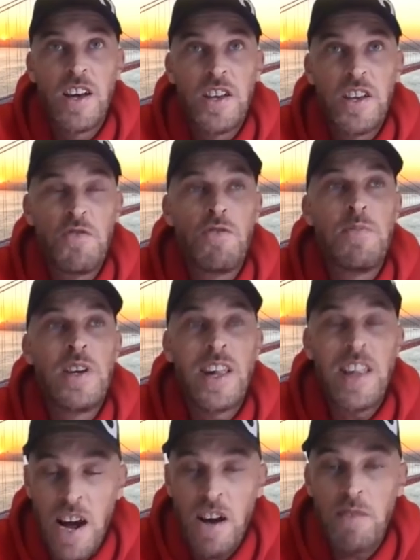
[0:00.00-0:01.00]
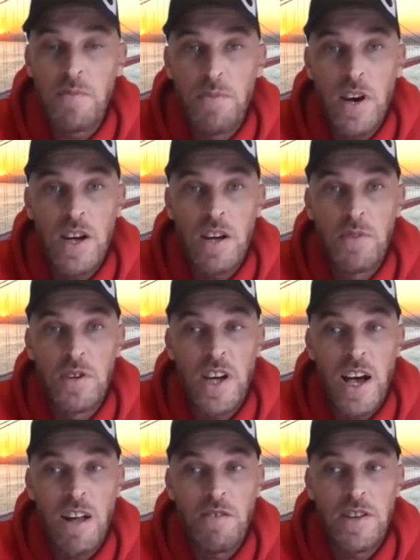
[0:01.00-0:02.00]
you will be alarmed by how much
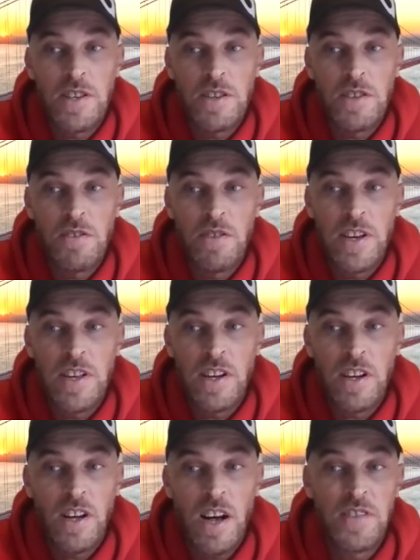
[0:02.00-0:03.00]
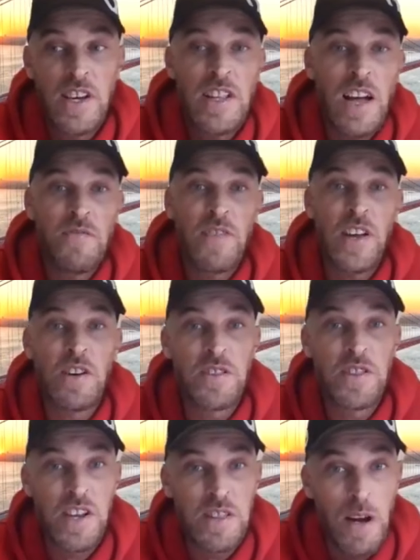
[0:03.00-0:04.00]
calories you're eating. I've seen that video
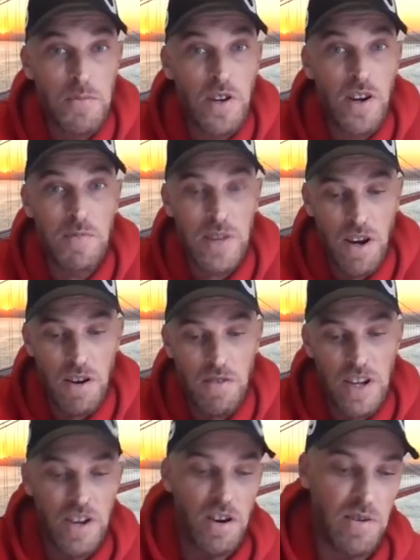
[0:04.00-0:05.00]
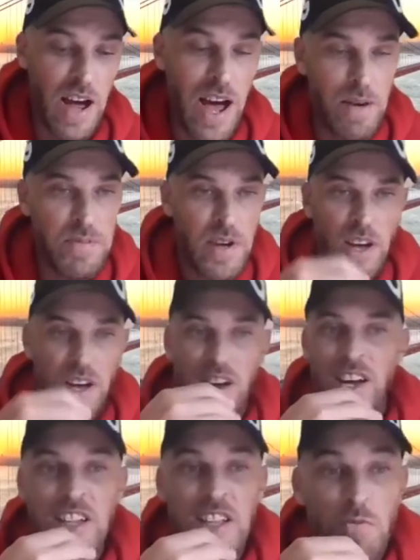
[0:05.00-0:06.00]
I put up in our app.
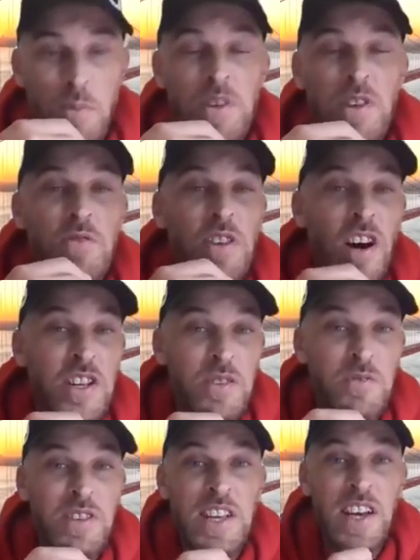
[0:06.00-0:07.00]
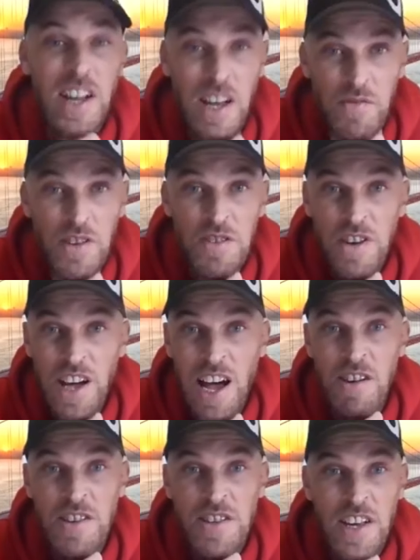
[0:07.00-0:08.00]
The woman who thought she was eating 1,100
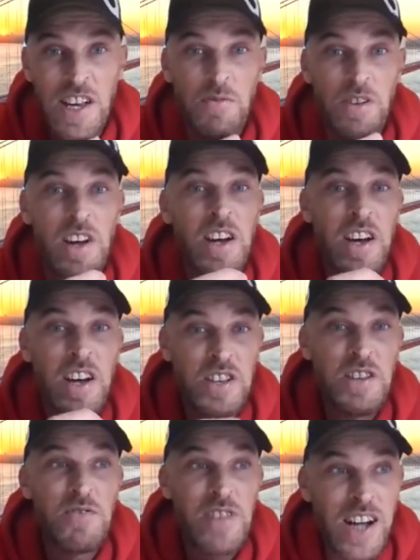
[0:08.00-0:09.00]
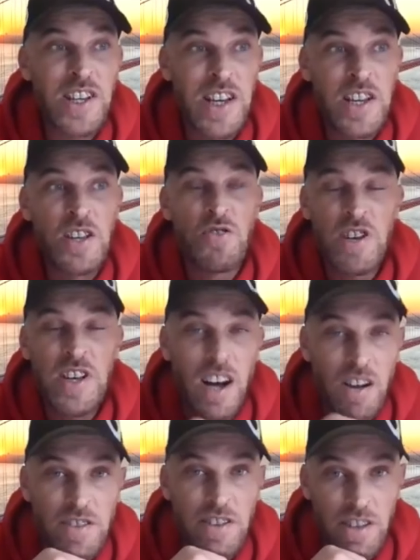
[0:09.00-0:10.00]
calories a day, but she was actually eating 3,000.